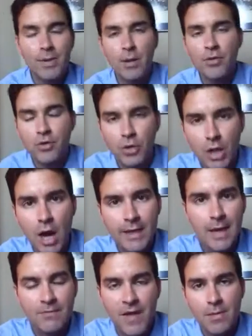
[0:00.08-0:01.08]
everybody, what's going on?
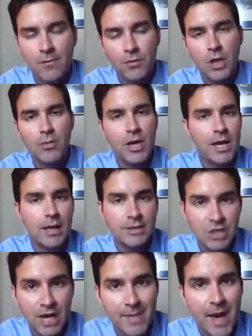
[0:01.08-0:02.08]
I'm Fabian for Liberty.
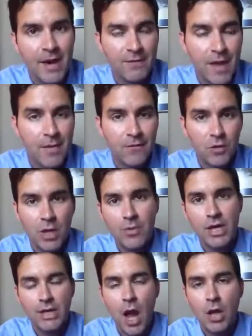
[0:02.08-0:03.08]
Check me out at
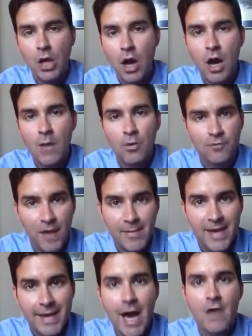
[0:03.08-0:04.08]
fabianforliberty.com or
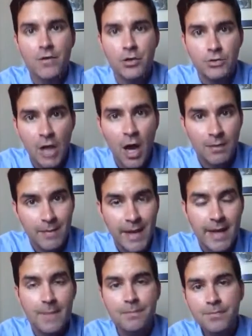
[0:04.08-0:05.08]

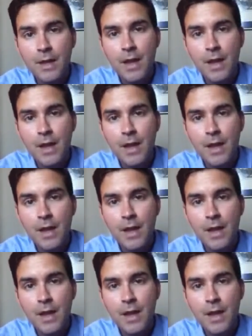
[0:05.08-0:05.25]
fabiancalvo.me.